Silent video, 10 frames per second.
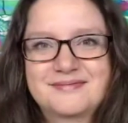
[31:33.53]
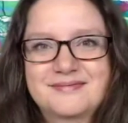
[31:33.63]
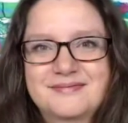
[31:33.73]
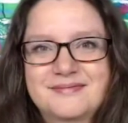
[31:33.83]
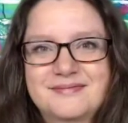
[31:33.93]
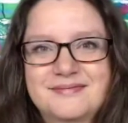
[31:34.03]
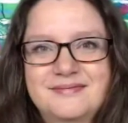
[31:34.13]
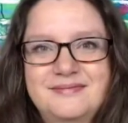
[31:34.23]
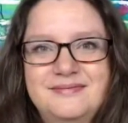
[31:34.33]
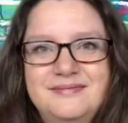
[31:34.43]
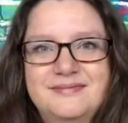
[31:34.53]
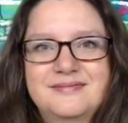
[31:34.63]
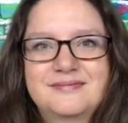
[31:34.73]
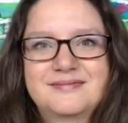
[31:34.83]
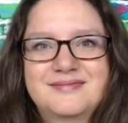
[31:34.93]

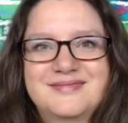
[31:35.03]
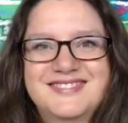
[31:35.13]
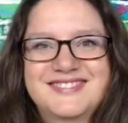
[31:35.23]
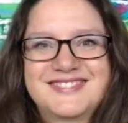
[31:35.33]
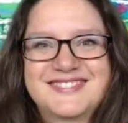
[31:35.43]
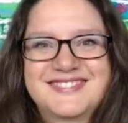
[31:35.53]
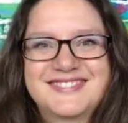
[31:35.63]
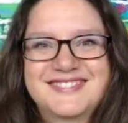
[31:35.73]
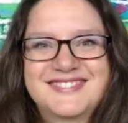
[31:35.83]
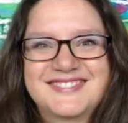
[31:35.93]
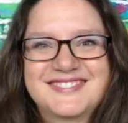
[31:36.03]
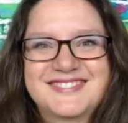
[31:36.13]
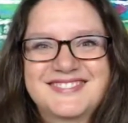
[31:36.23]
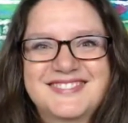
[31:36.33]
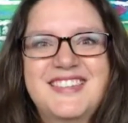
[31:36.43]

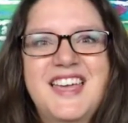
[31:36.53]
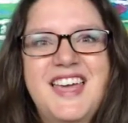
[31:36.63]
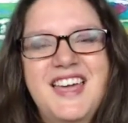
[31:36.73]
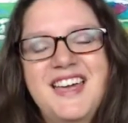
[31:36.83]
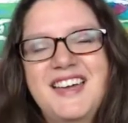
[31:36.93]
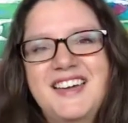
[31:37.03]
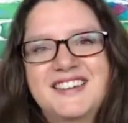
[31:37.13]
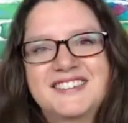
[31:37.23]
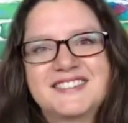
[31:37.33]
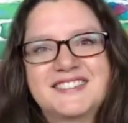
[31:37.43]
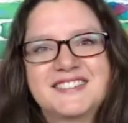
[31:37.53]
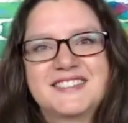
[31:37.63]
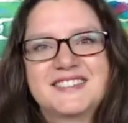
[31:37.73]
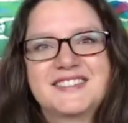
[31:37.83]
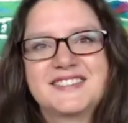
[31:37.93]

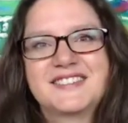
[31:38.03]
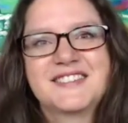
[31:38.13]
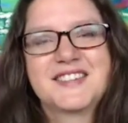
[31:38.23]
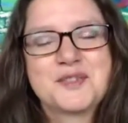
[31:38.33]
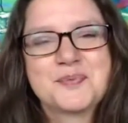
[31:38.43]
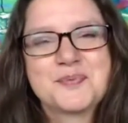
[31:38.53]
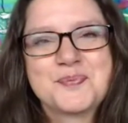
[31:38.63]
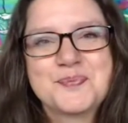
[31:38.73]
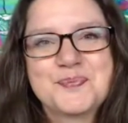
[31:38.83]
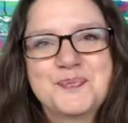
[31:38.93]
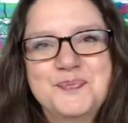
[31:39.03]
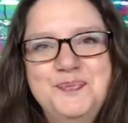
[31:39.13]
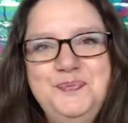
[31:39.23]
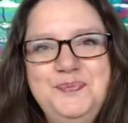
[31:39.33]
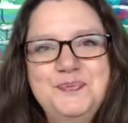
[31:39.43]

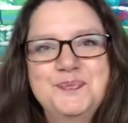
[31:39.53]
(not speaking)